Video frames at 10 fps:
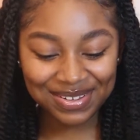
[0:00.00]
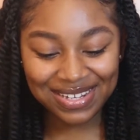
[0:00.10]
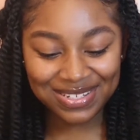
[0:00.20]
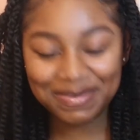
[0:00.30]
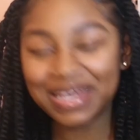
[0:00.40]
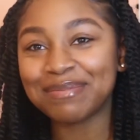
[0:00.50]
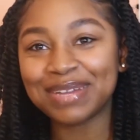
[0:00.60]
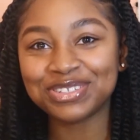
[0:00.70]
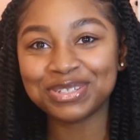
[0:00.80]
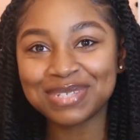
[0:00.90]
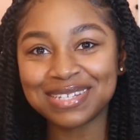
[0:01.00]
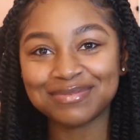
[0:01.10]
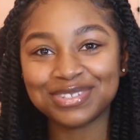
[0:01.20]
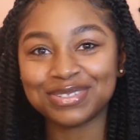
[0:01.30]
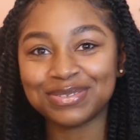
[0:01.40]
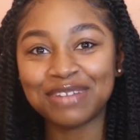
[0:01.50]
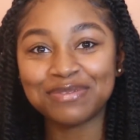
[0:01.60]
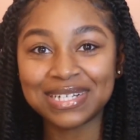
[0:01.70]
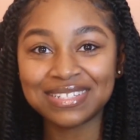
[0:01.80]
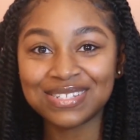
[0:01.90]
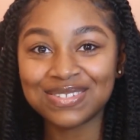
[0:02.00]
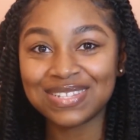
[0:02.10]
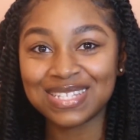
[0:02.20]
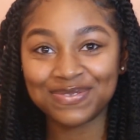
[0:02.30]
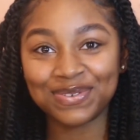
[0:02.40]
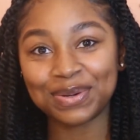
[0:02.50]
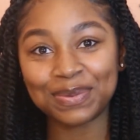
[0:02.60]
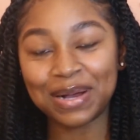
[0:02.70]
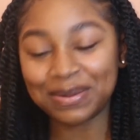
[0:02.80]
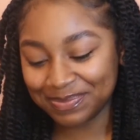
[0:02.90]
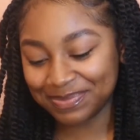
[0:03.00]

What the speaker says: you guys are making my dreams come true. I've wanted to do this for a while.